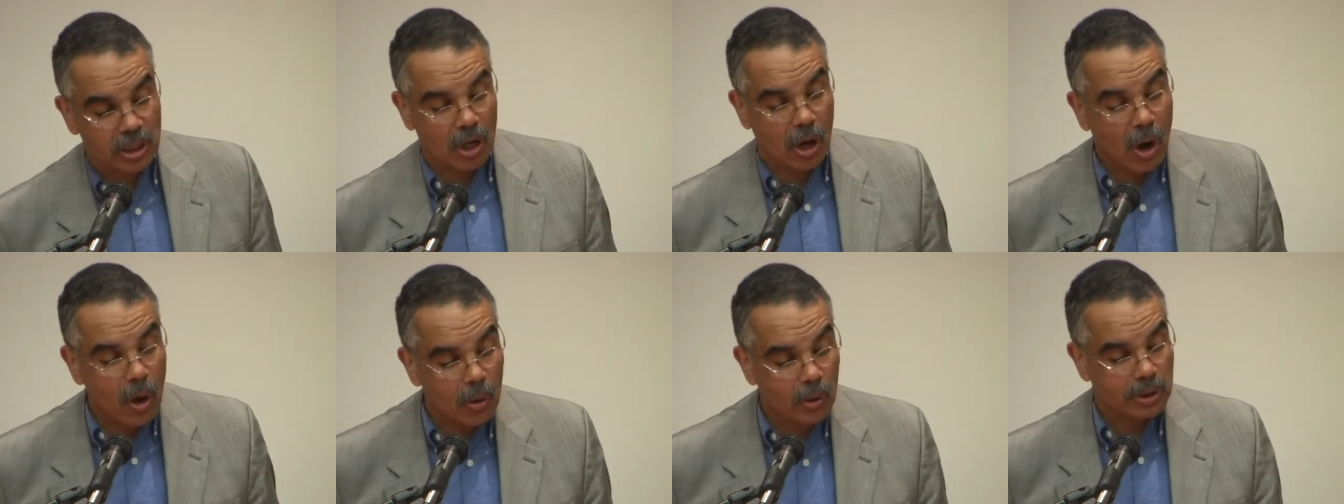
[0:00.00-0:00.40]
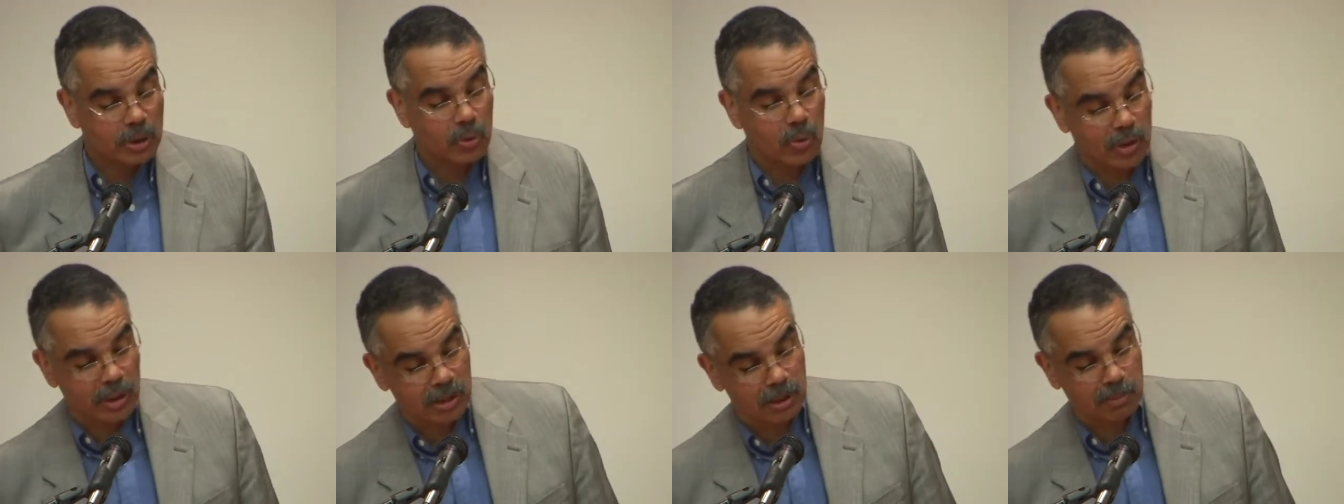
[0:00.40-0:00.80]
always
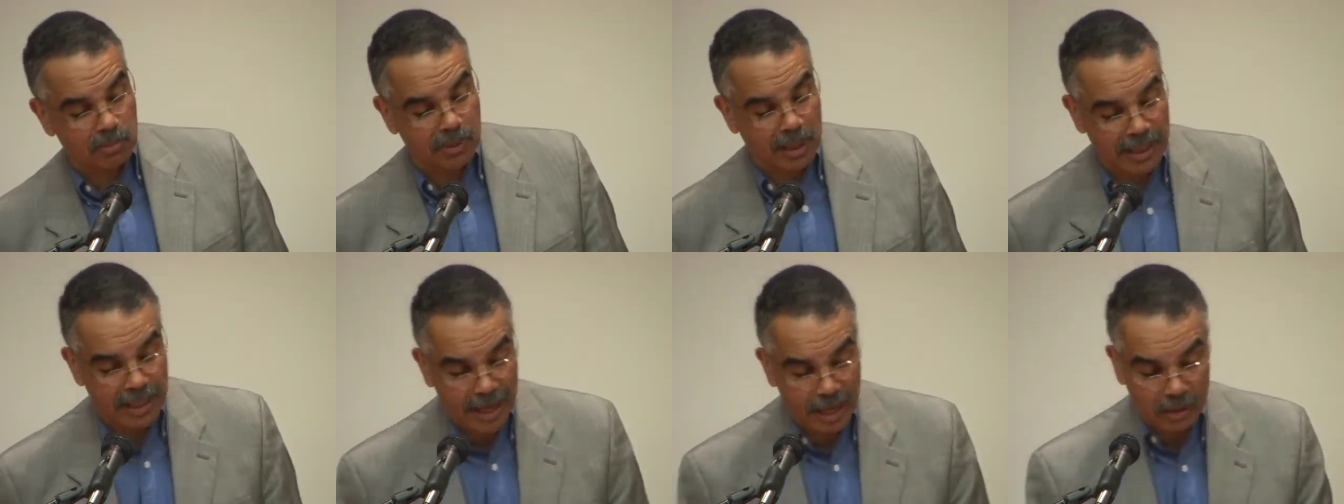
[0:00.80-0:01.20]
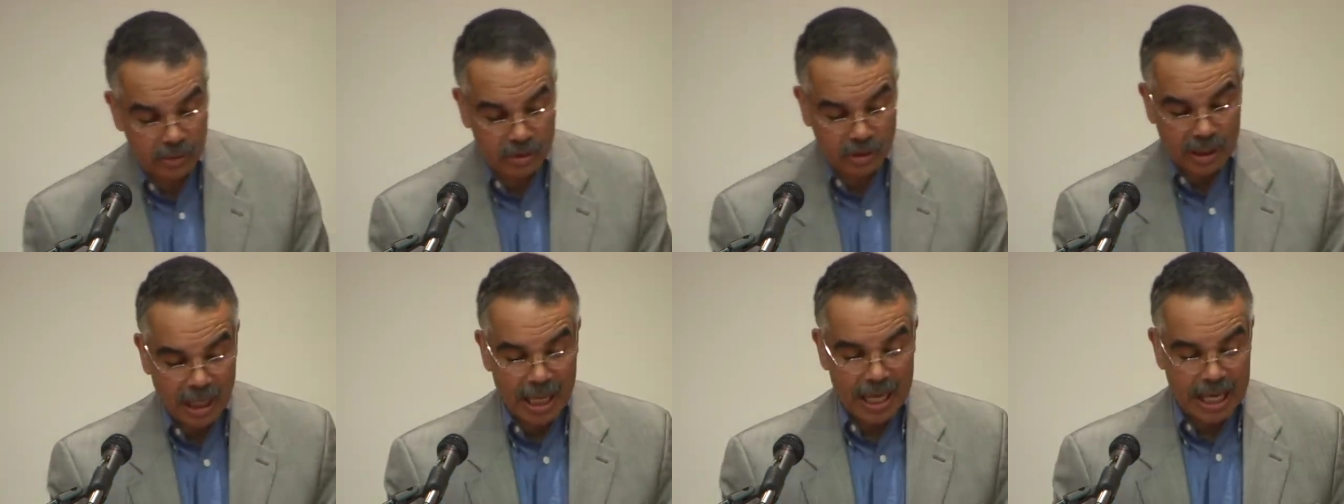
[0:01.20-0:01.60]
wanted to play
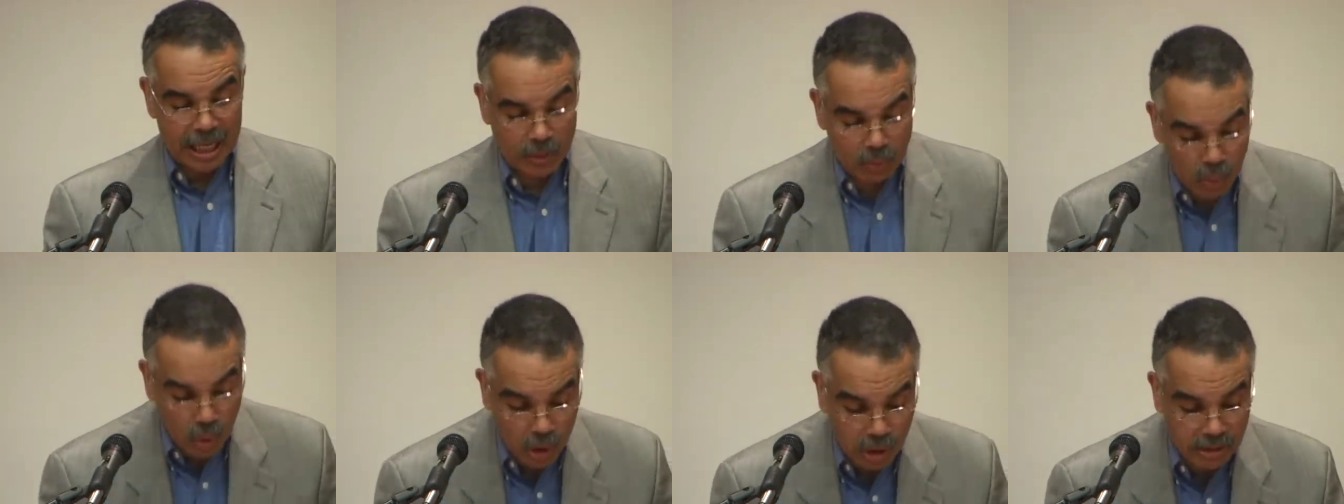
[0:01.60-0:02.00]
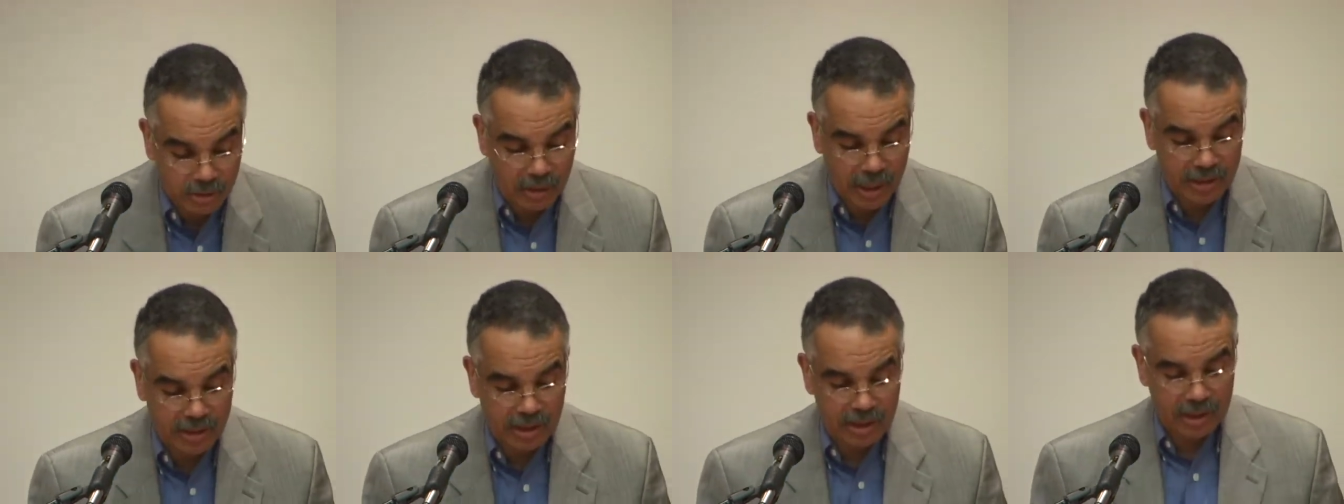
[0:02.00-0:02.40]
house and wore
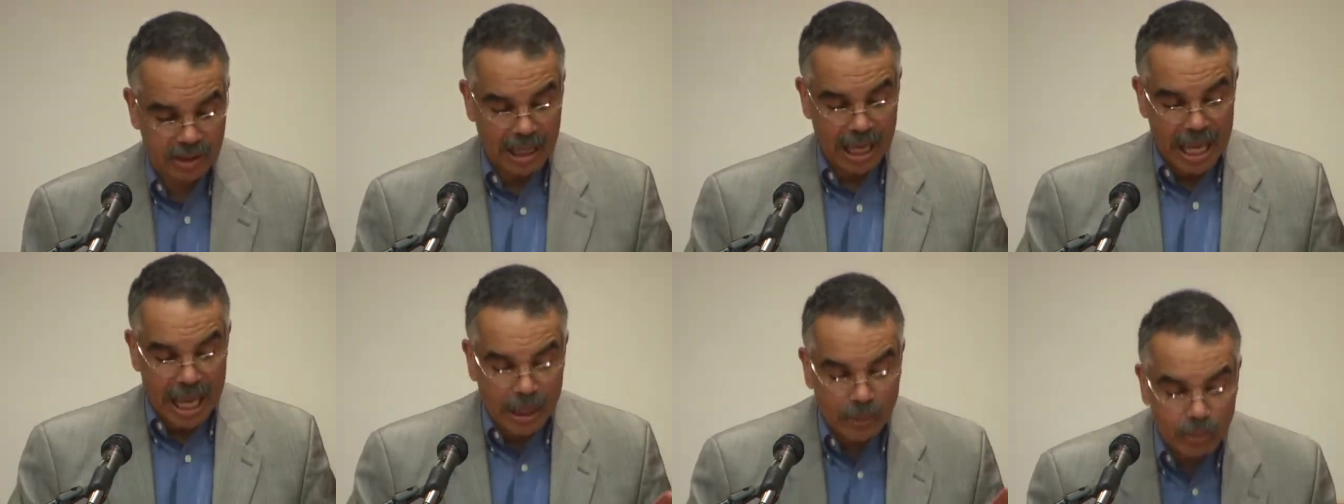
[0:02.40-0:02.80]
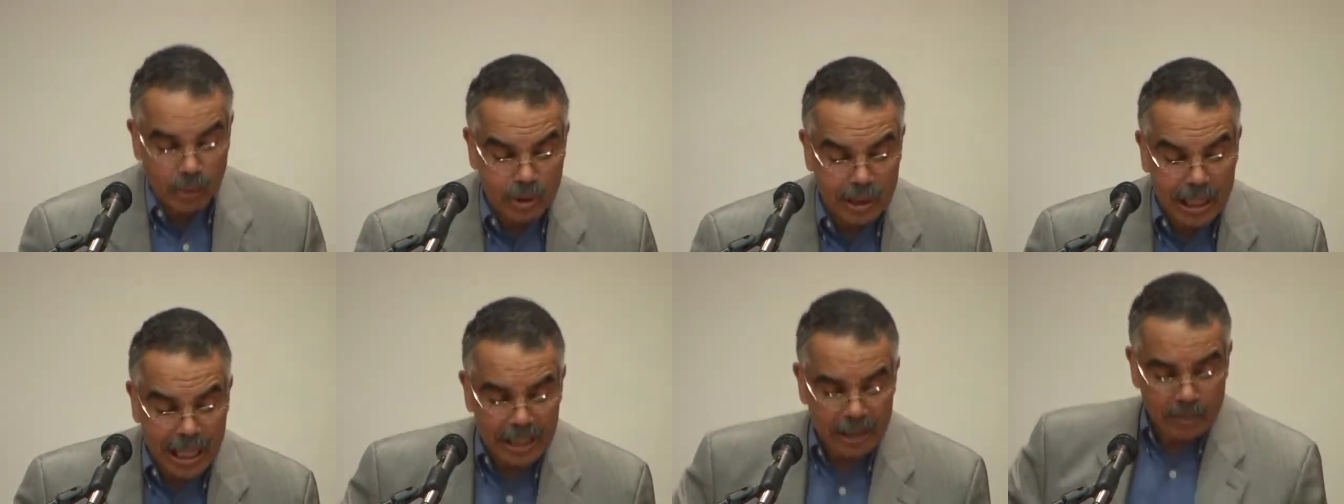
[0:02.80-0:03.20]
dresses and
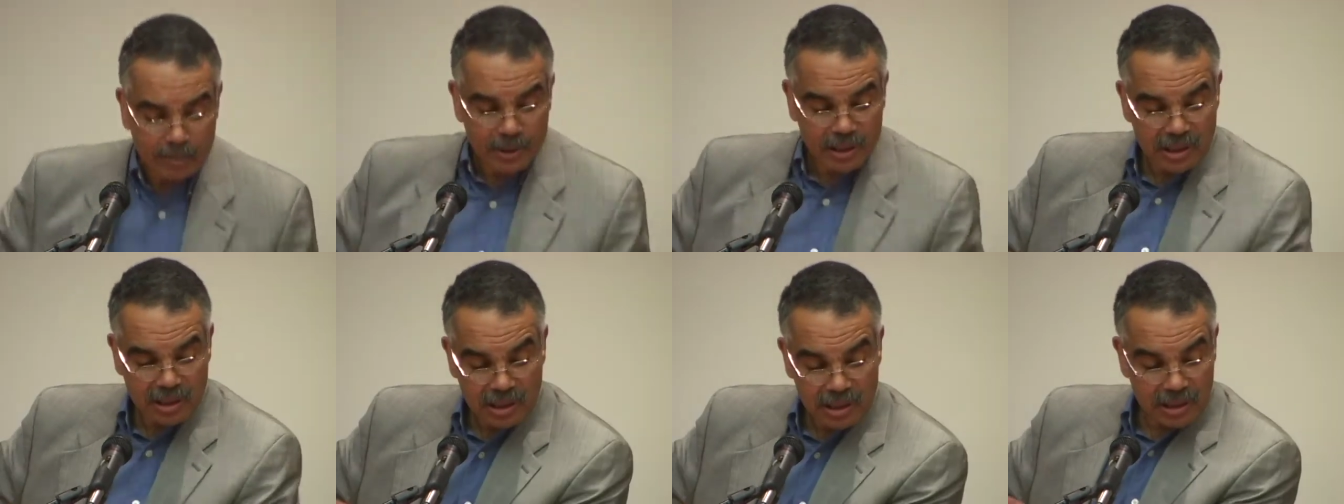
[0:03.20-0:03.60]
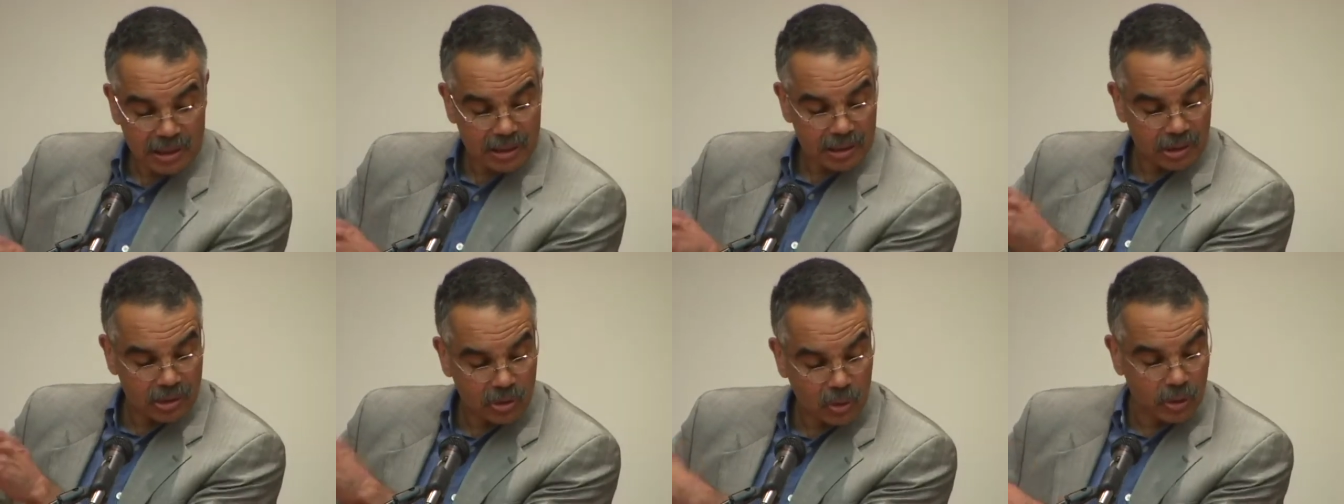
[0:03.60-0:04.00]
would later be
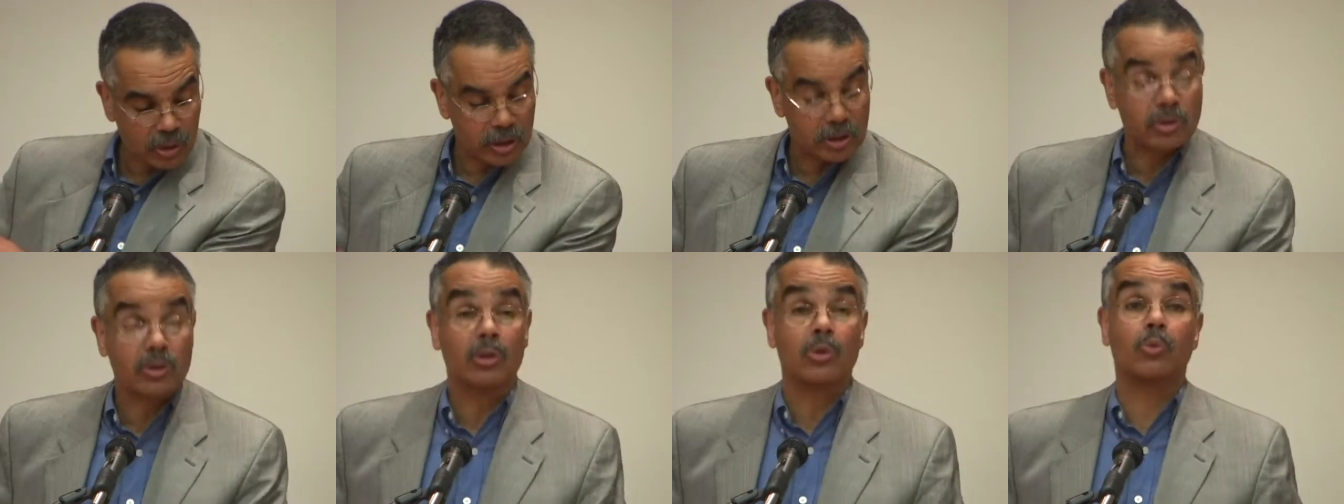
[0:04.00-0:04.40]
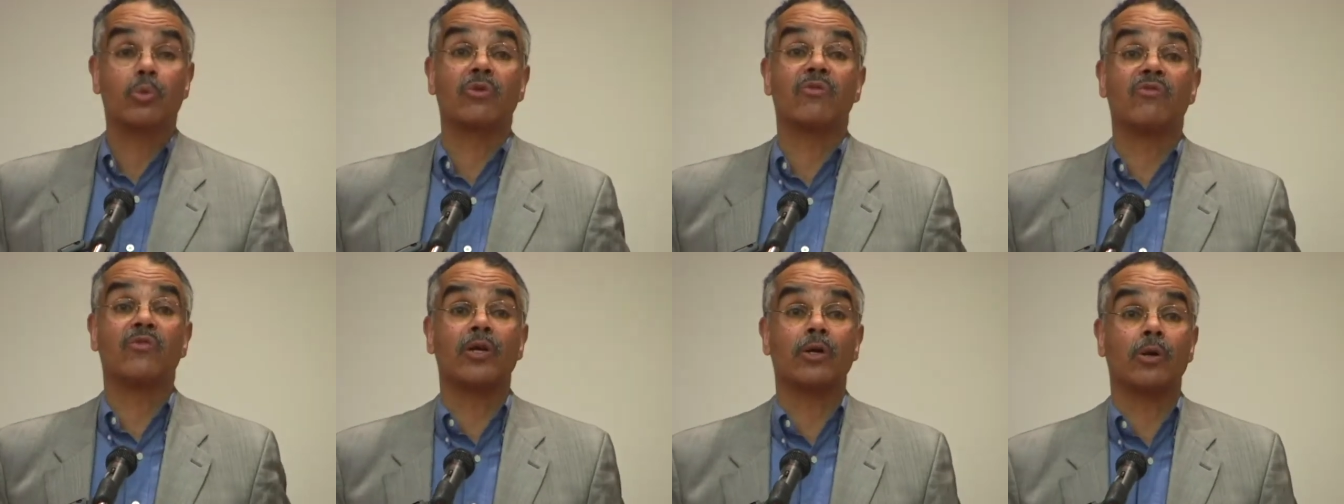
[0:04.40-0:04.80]
seen adorned
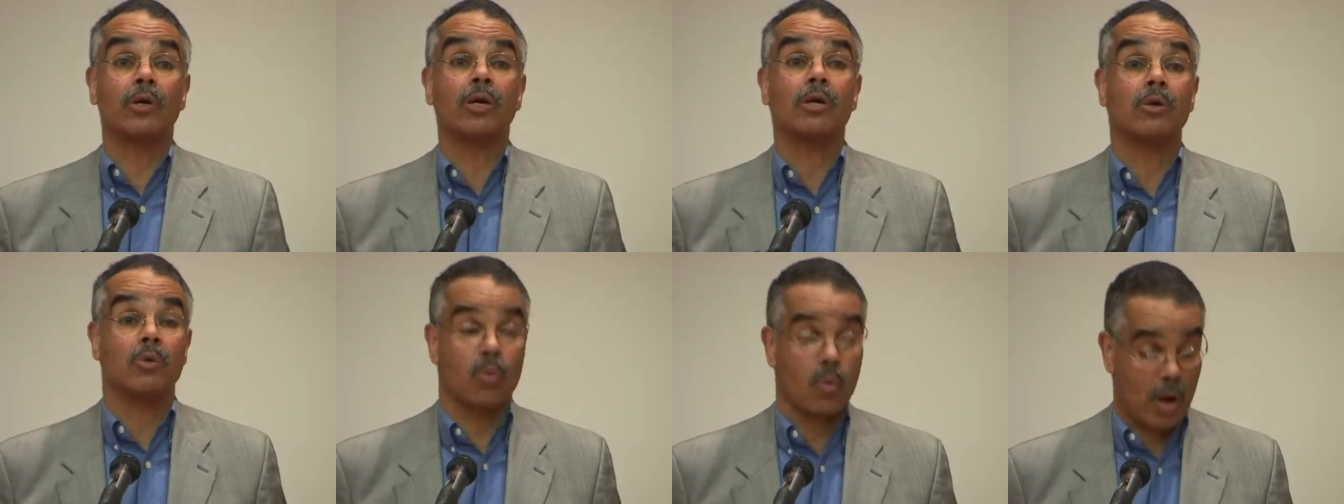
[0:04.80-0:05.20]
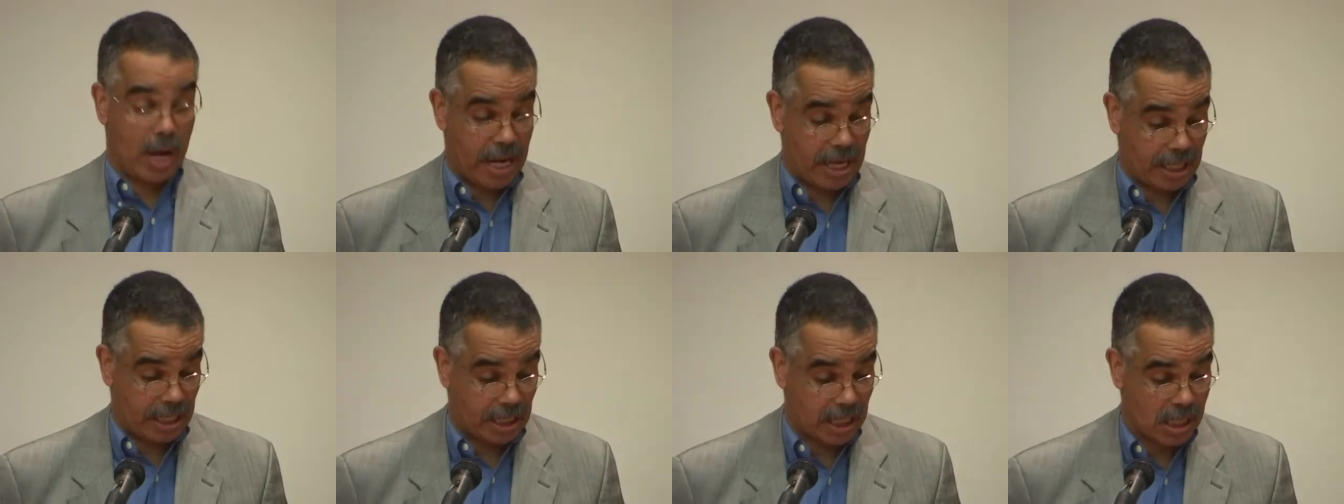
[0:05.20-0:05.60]
with Vera
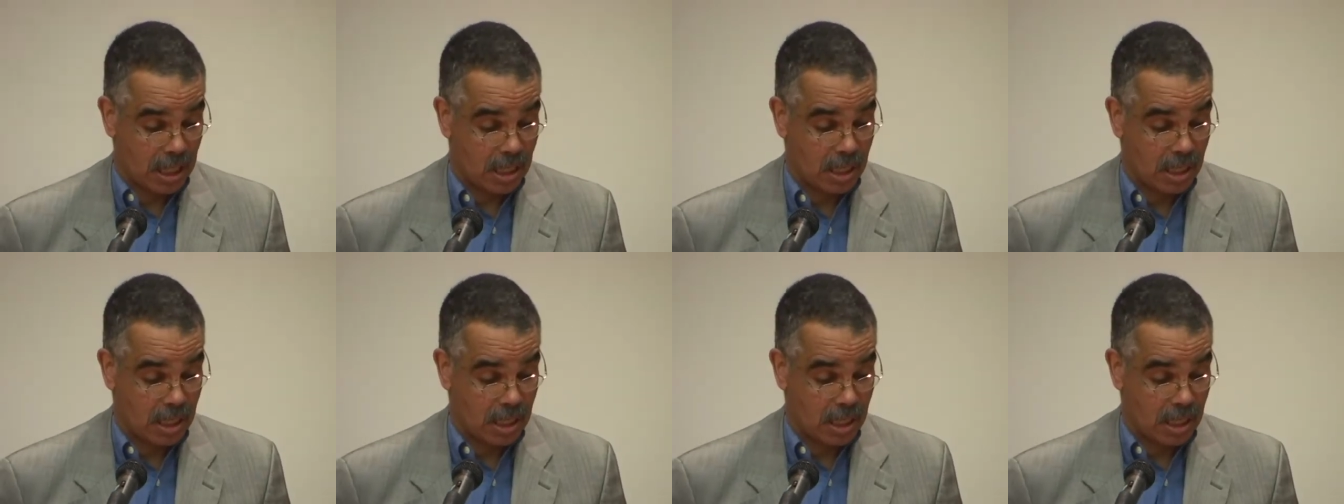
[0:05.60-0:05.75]
Wang.